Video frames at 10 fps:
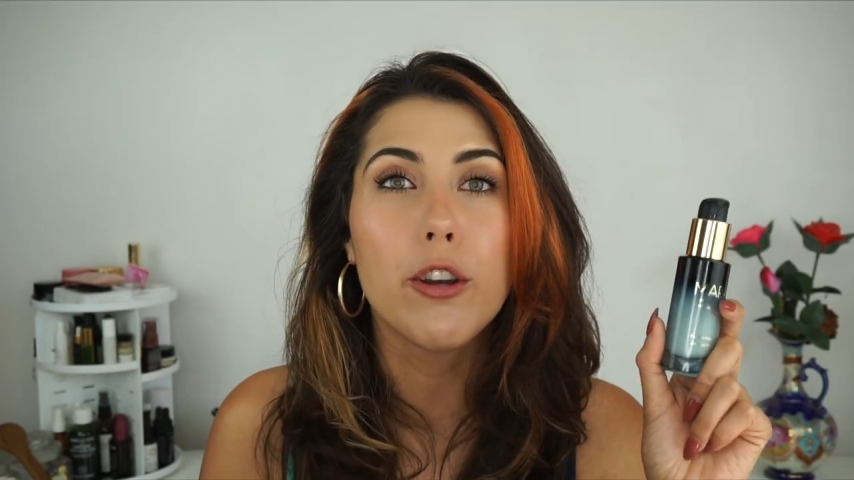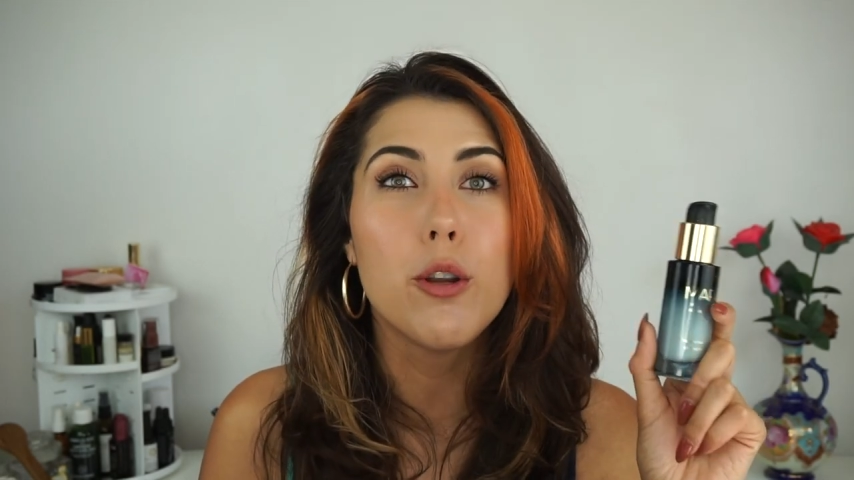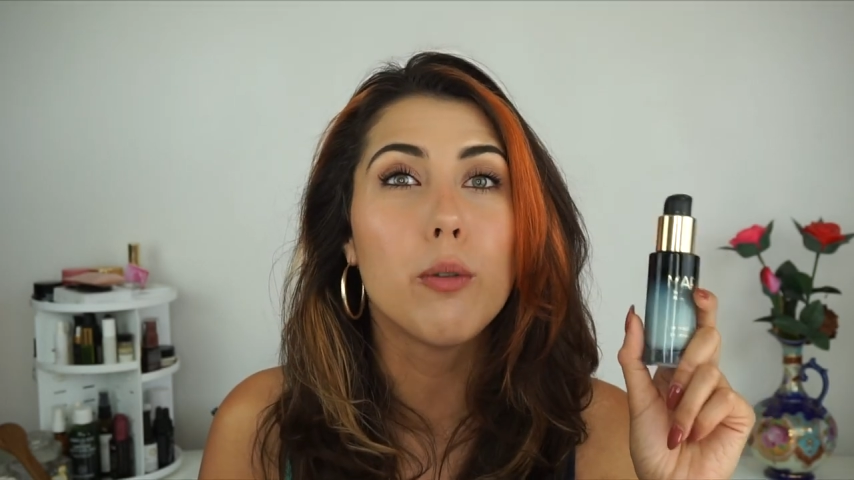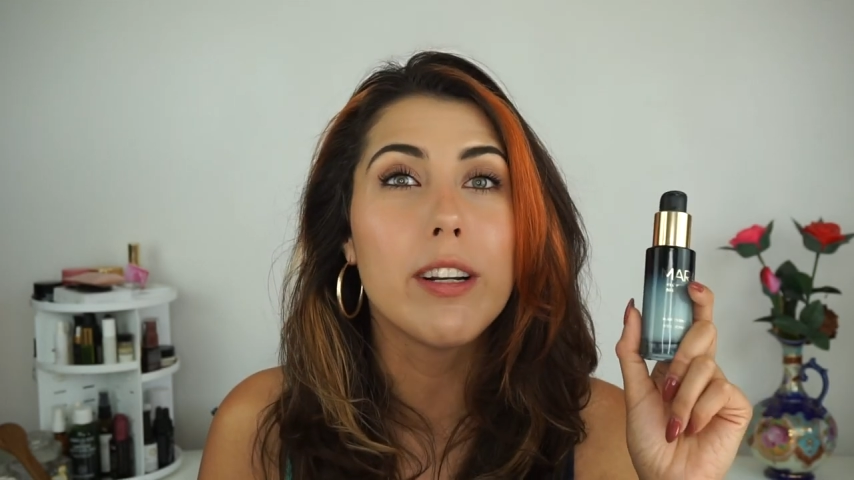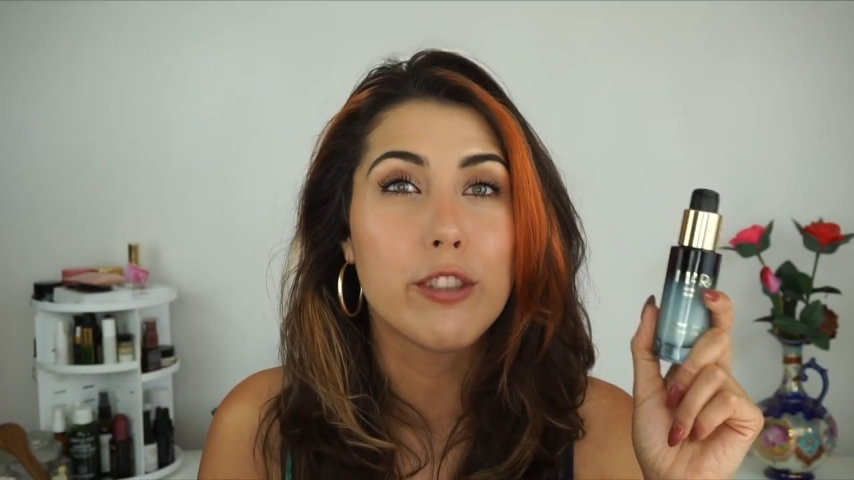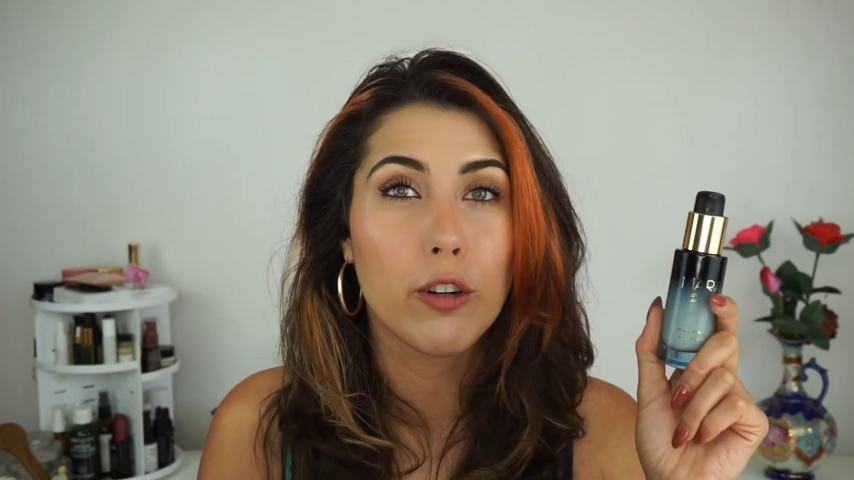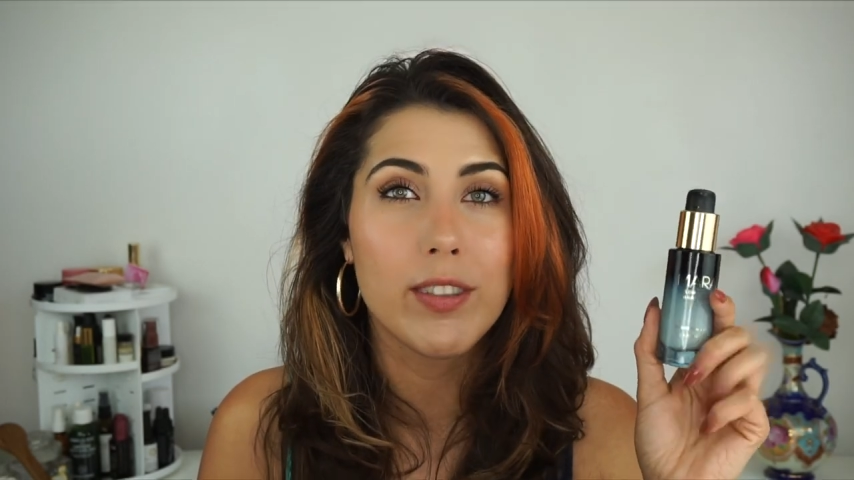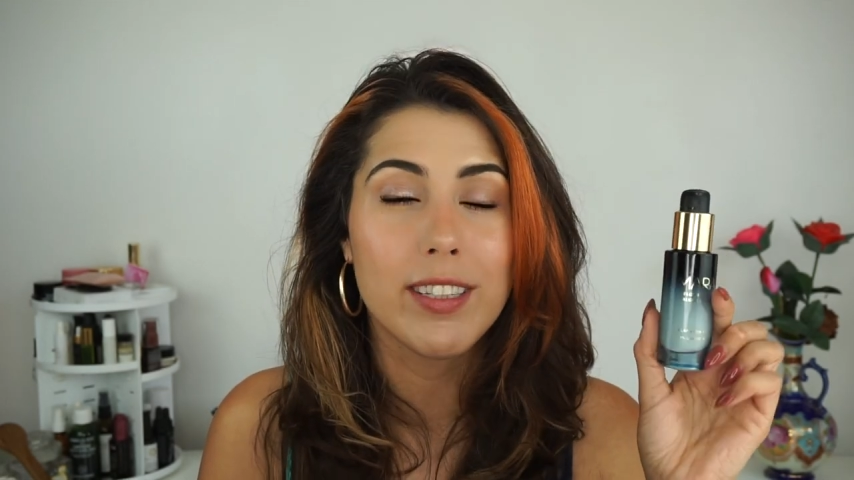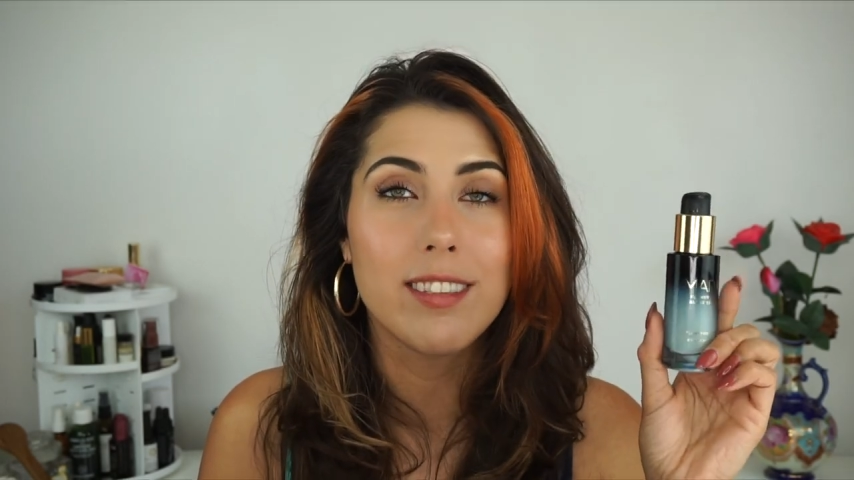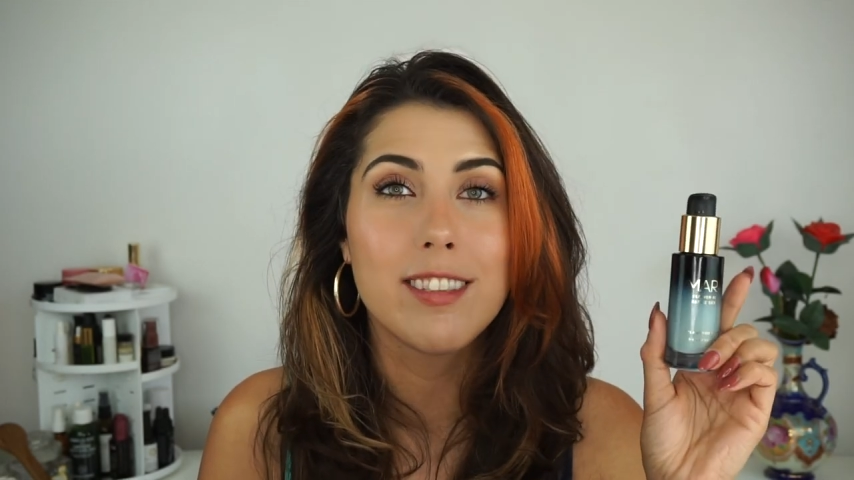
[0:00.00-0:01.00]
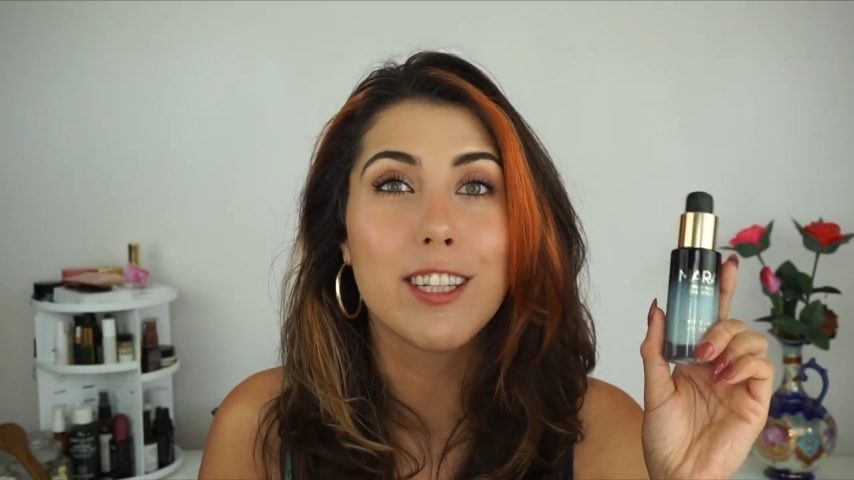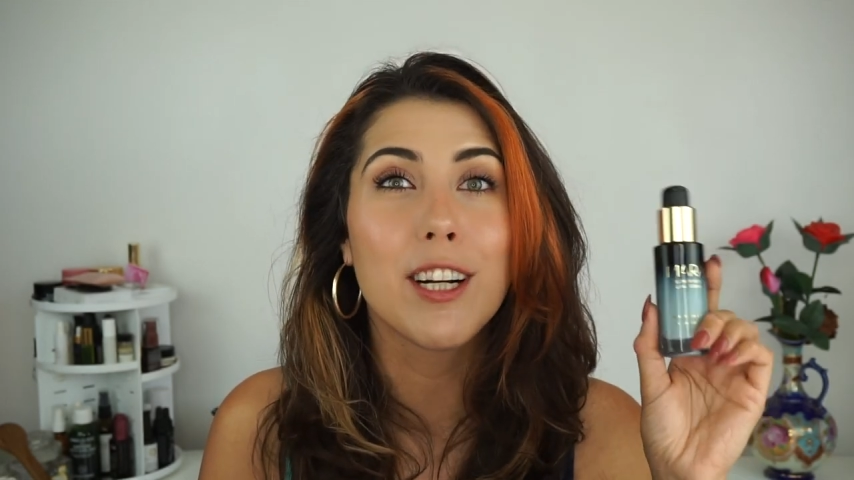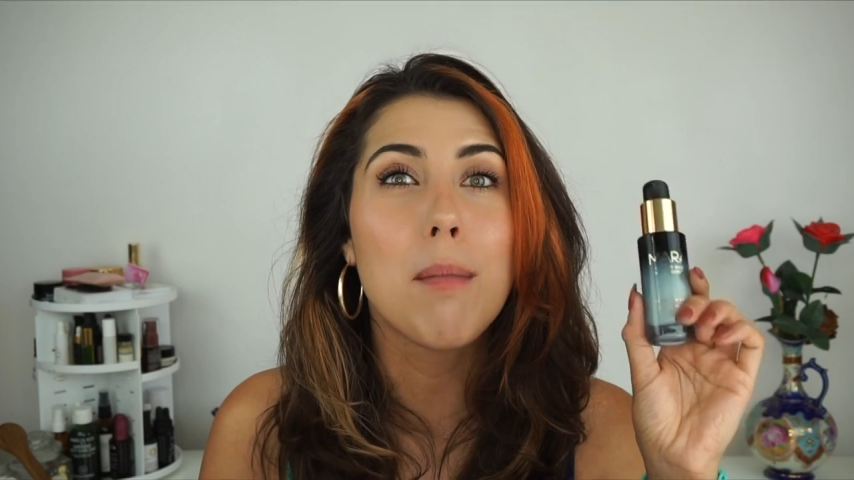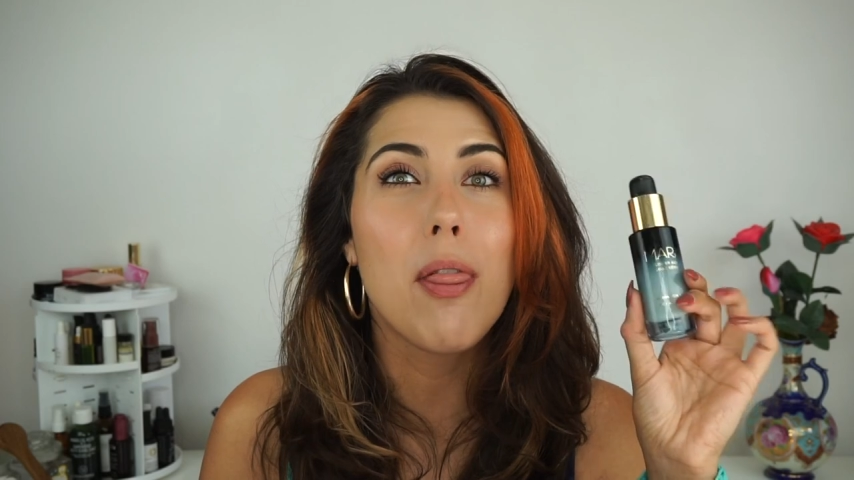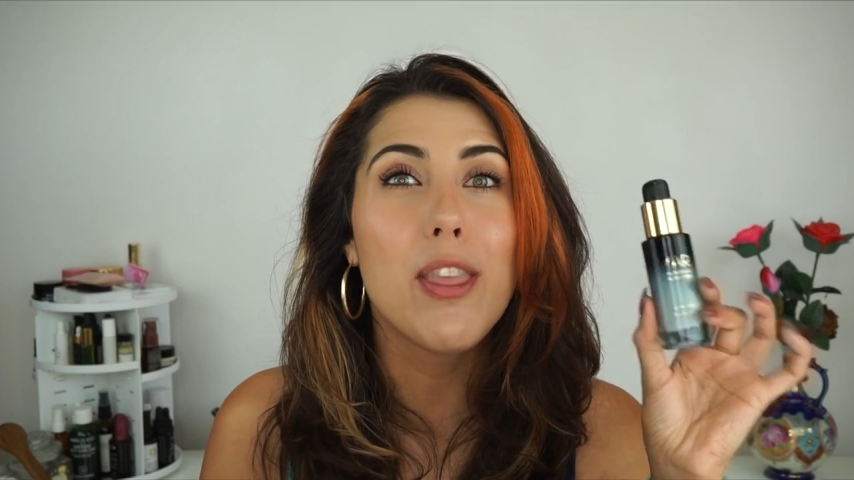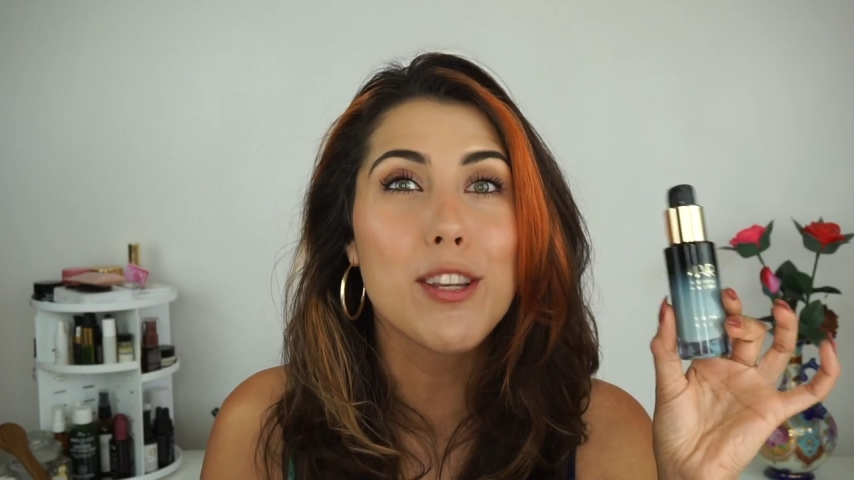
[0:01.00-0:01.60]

new resurfacing serum,